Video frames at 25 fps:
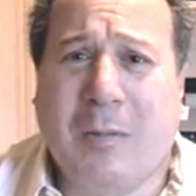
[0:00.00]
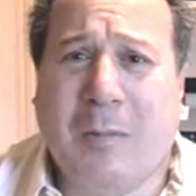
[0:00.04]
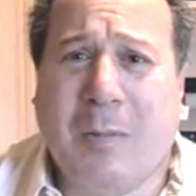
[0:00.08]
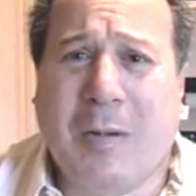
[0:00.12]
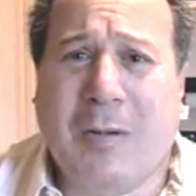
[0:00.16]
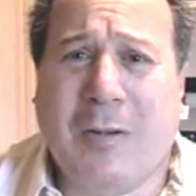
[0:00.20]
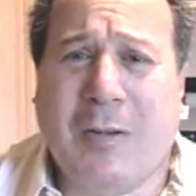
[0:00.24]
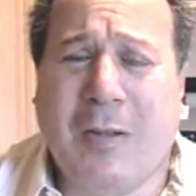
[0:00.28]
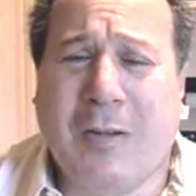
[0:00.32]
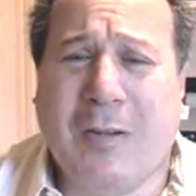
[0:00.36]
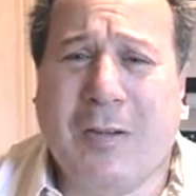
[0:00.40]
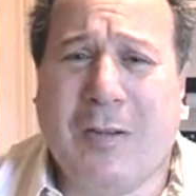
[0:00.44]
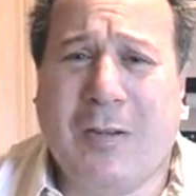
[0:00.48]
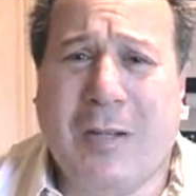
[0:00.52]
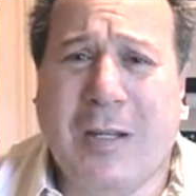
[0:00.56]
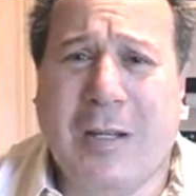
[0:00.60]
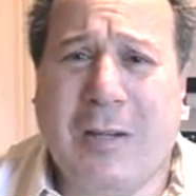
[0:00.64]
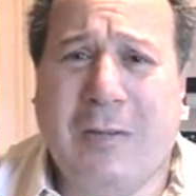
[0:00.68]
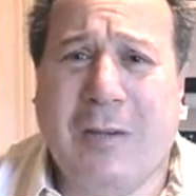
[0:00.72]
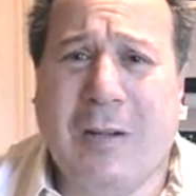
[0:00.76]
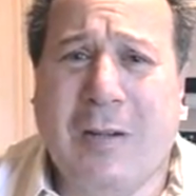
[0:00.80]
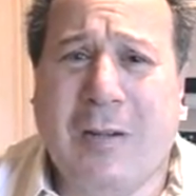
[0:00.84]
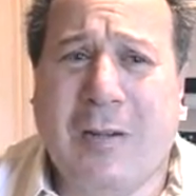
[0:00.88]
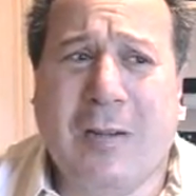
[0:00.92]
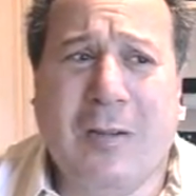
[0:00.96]
My son
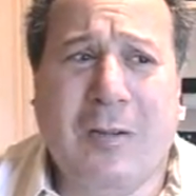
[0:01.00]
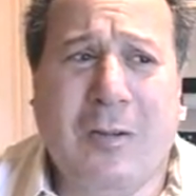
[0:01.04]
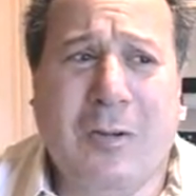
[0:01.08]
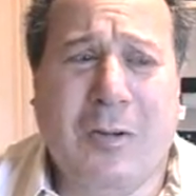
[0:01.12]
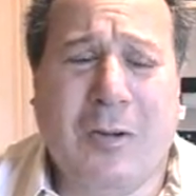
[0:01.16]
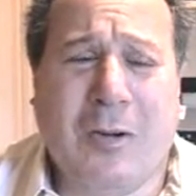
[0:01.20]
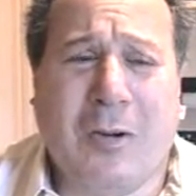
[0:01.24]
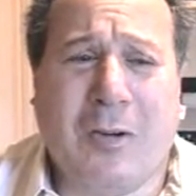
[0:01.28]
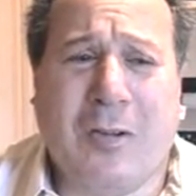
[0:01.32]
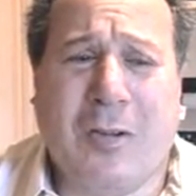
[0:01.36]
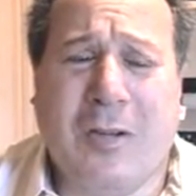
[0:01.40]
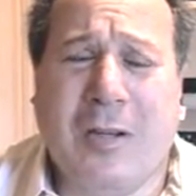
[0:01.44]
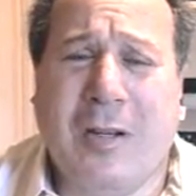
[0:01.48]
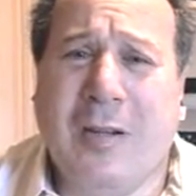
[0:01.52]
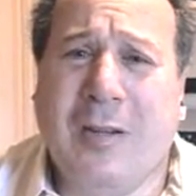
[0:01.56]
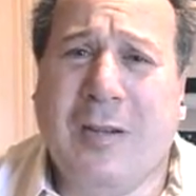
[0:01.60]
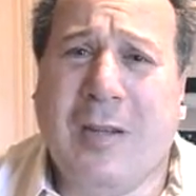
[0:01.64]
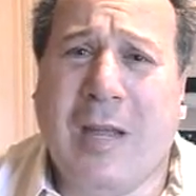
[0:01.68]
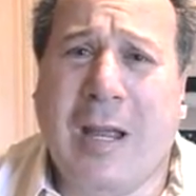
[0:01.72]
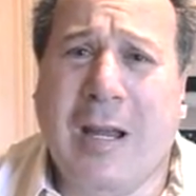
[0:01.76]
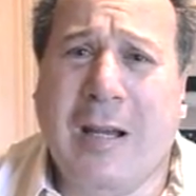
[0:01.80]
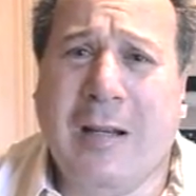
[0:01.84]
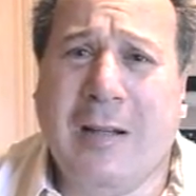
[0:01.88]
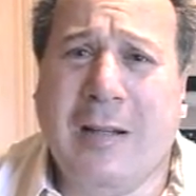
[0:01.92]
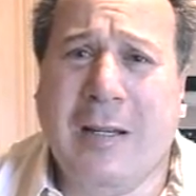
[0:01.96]
Steven, he's in New York City,
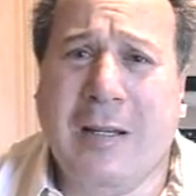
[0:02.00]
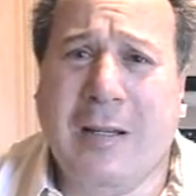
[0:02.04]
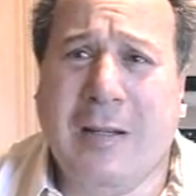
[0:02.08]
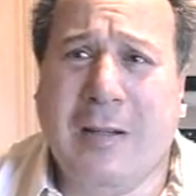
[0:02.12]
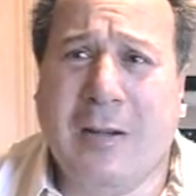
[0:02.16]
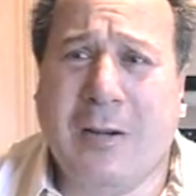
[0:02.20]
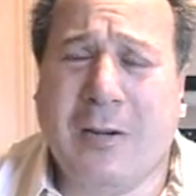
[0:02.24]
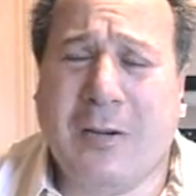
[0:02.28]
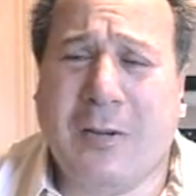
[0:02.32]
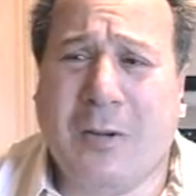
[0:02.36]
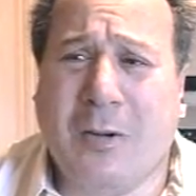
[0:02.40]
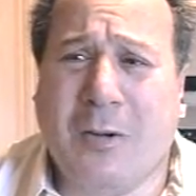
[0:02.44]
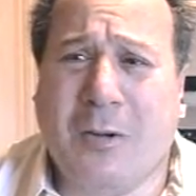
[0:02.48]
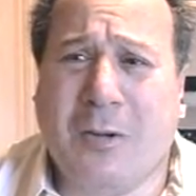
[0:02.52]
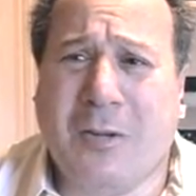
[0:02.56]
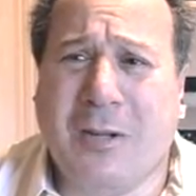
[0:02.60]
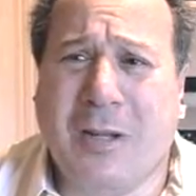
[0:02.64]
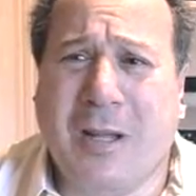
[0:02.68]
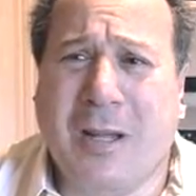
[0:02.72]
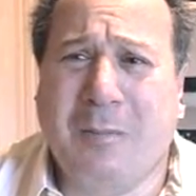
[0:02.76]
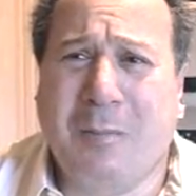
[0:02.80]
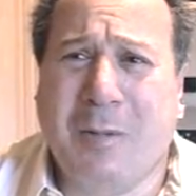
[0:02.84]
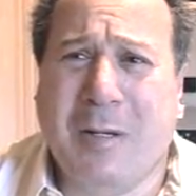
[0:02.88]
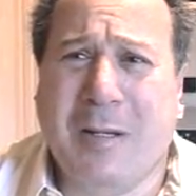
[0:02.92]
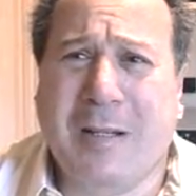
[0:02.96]
he's 18 years
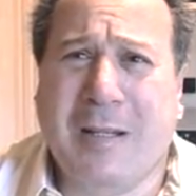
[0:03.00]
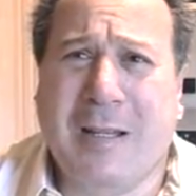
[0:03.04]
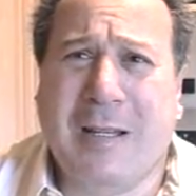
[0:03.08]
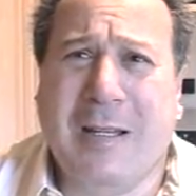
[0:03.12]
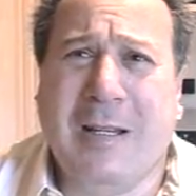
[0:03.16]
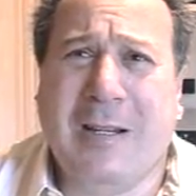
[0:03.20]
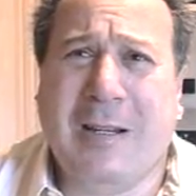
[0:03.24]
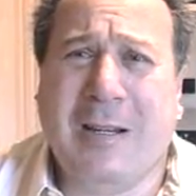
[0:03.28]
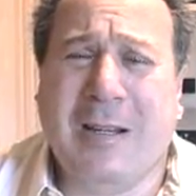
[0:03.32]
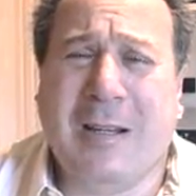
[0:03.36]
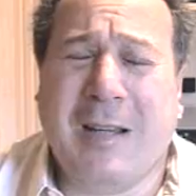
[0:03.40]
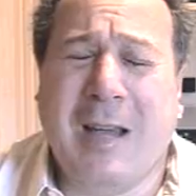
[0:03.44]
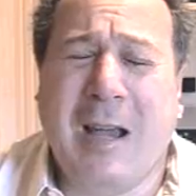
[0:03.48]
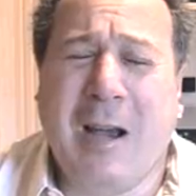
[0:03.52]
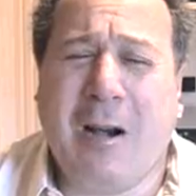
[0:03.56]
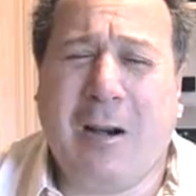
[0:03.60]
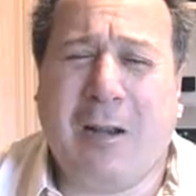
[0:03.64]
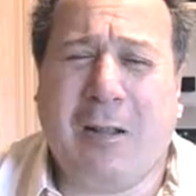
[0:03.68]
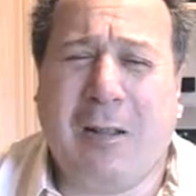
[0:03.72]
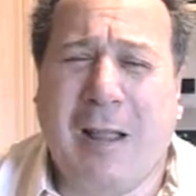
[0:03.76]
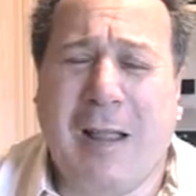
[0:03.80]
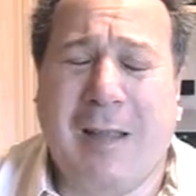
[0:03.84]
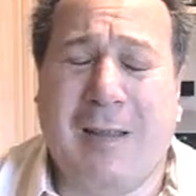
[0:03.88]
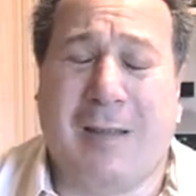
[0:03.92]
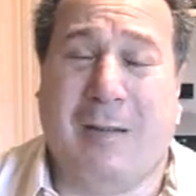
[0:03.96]
old. He could care
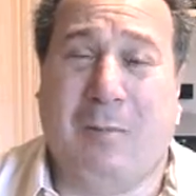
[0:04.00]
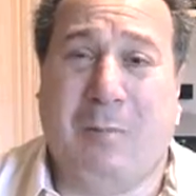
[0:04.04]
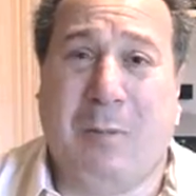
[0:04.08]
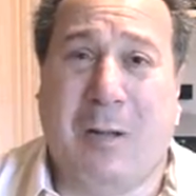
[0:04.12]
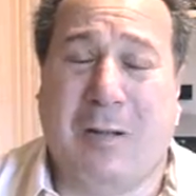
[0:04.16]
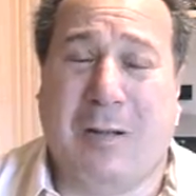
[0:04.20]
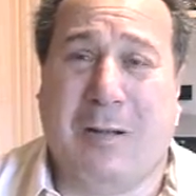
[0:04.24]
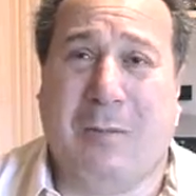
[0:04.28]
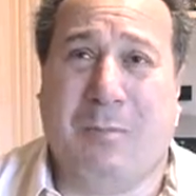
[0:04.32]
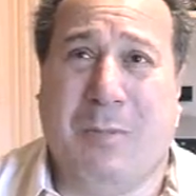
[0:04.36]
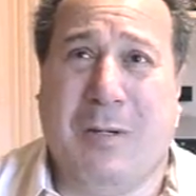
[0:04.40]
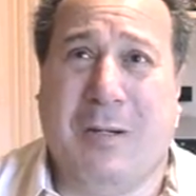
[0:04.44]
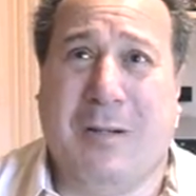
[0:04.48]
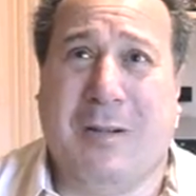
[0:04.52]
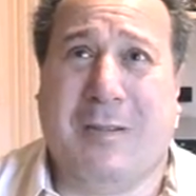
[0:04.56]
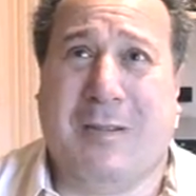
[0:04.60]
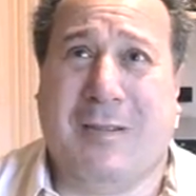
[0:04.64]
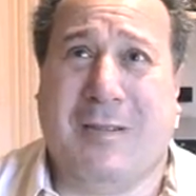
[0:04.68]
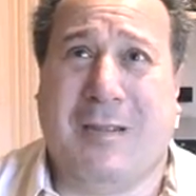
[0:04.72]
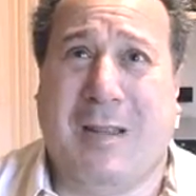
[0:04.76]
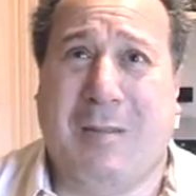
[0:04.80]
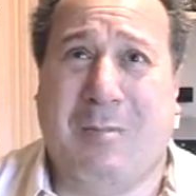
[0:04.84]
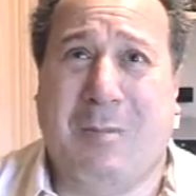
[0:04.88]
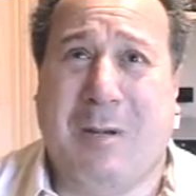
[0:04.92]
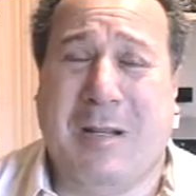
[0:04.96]
less about the
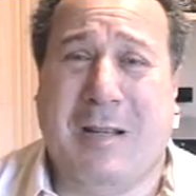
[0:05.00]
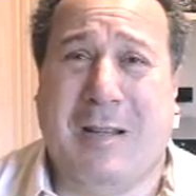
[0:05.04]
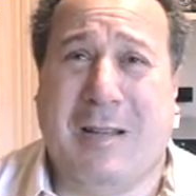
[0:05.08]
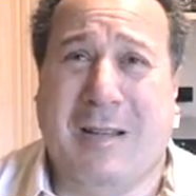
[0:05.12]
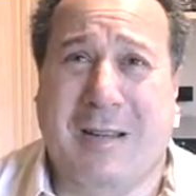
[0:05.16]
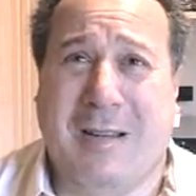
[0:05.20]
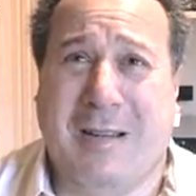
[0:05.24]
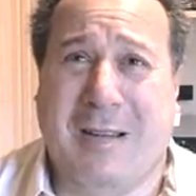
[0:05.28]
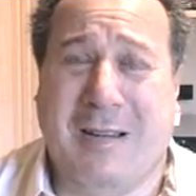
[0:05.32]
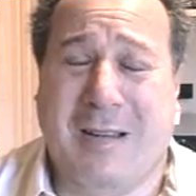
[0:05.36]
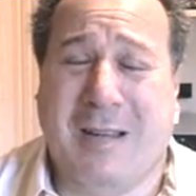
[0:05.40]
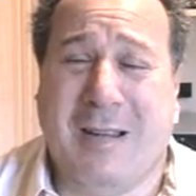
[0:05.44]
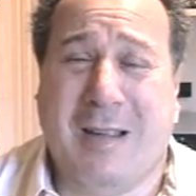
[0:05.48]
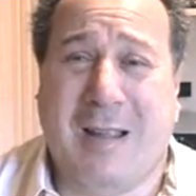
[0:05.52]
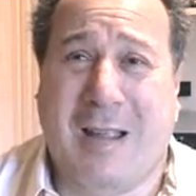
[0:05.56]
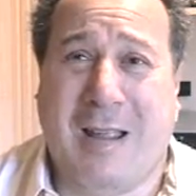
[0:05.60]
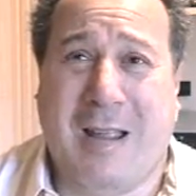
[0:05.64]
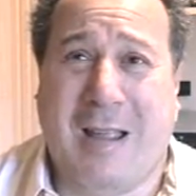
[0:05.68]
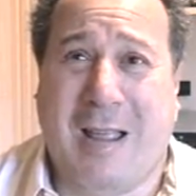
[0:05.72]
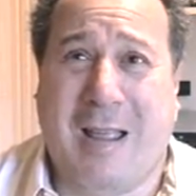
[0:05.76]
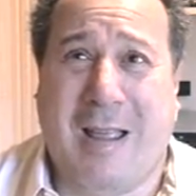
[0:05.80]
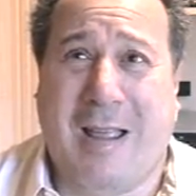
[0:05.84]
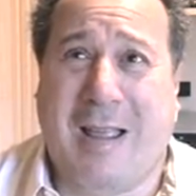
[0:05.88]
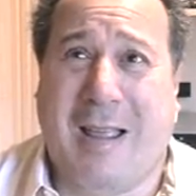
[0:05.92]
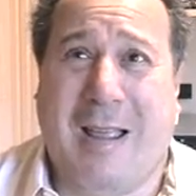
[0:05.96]
Beatles.
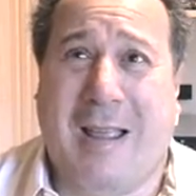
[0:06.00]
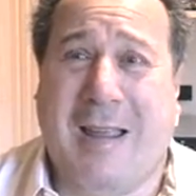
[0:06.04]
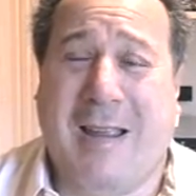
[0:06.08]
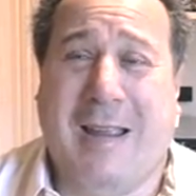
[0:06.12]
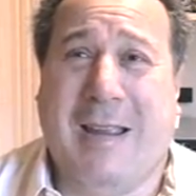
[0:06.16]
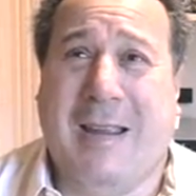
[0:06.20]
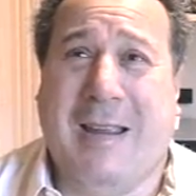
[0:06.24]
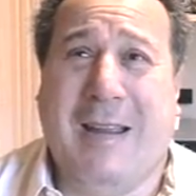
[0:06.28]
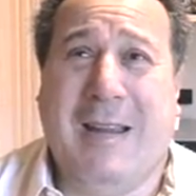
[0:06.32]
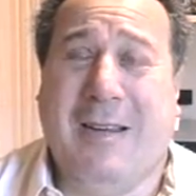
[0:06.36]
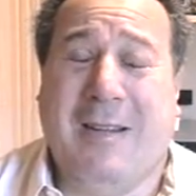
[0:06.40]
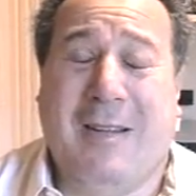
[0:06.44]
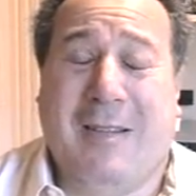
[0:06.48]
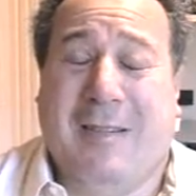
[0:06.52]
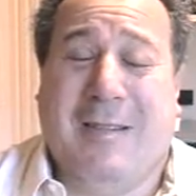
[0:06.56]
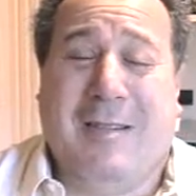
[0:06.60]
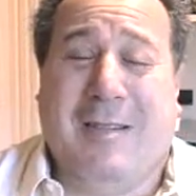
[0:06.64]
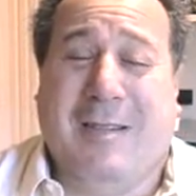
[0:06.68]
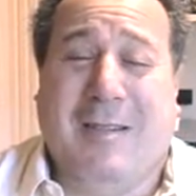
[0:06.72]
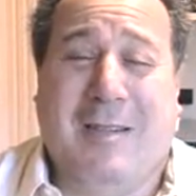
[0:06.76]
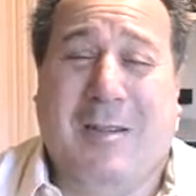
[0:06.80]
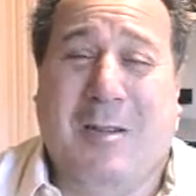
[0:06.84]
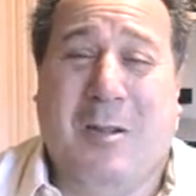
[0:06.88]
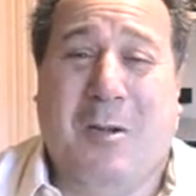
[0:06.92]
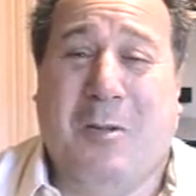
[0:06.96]
He
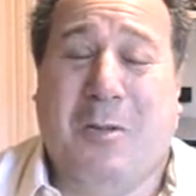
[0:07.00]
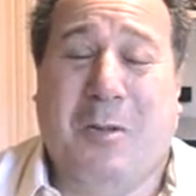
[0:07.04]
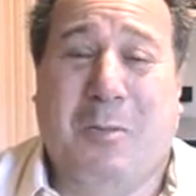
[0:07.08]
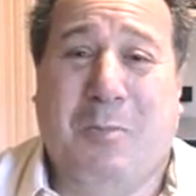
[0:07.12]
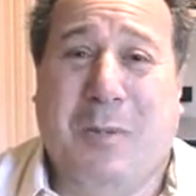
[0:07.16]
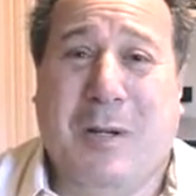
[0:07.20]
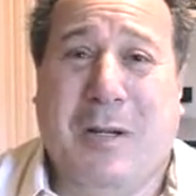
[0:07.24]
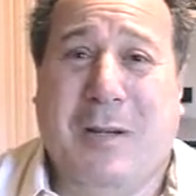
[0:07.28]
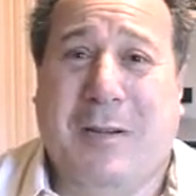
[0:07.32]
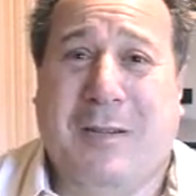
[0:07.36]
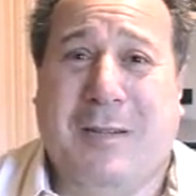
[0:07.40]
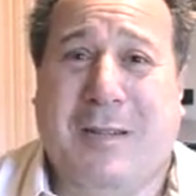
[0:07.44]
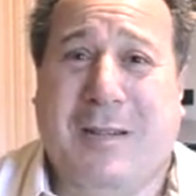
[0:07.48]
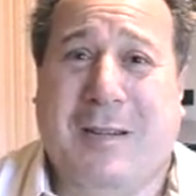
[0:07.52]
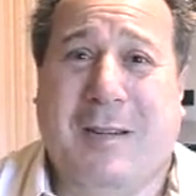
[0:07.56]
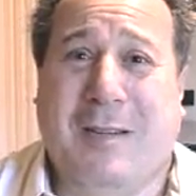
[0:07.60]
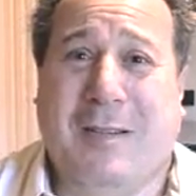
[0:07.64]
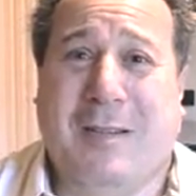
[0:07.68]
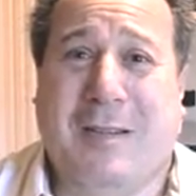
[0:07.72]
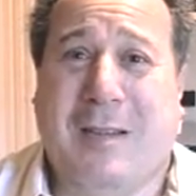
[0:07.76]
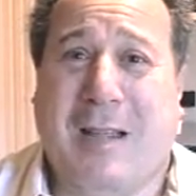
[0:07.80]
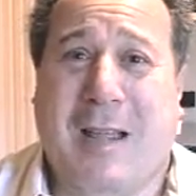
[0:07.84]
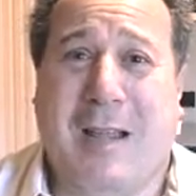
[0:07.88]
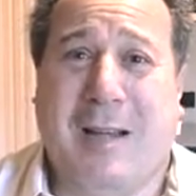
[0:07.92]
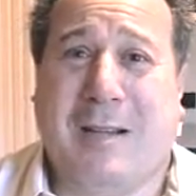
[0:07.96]
doesn't know the Beatles, he
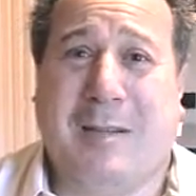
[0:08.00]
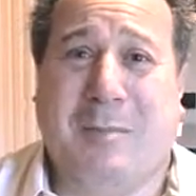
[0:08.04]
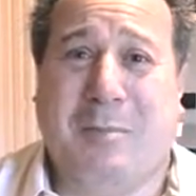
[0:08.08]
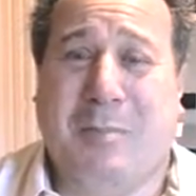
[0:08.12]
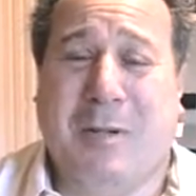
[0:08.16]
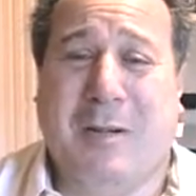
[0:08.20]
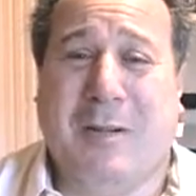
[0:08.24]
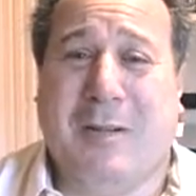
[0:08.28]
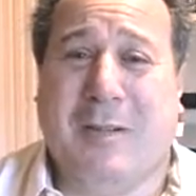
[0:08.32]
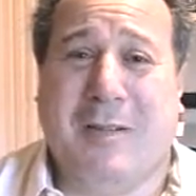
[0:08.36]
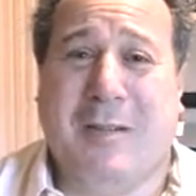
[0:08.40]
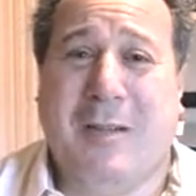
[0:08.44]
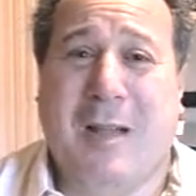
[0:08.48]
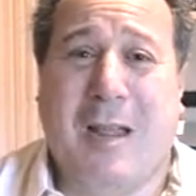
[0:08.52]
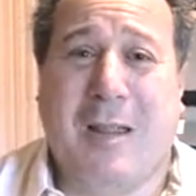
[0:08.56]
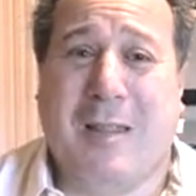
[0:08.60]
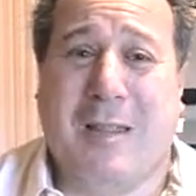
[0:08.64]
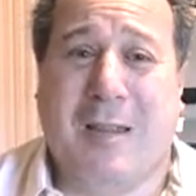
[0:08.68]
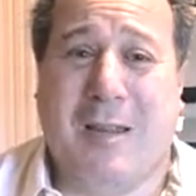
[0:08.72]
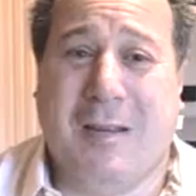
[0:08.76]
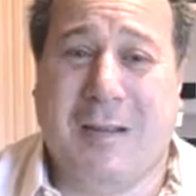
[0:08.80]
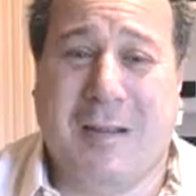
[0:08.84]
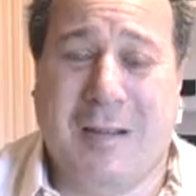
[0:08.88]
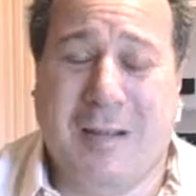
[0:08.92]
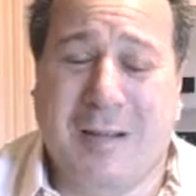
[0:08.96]
doesn't like the Beatles,
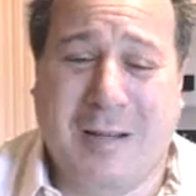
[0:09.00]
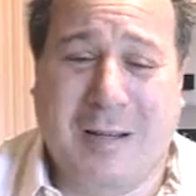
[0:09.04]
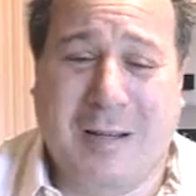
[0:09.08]
nothing,